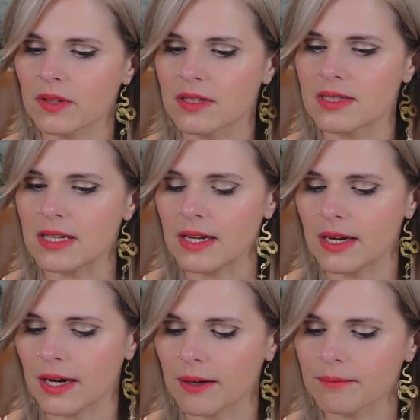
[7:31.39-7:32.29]
Let's see
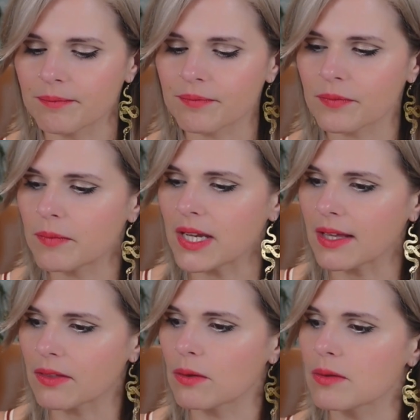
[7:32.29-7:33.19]
here. Let me
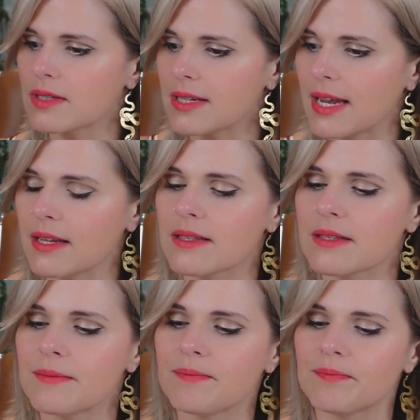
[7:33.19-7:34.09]
get those dates.